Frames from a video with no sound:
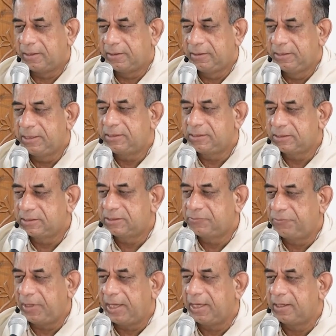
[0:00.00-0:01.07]
This is
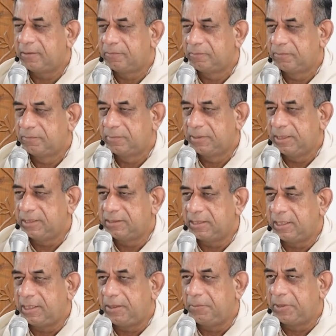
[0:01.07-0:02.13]
where there is a
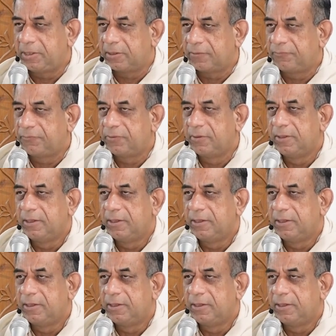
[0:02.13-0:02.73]
little bit of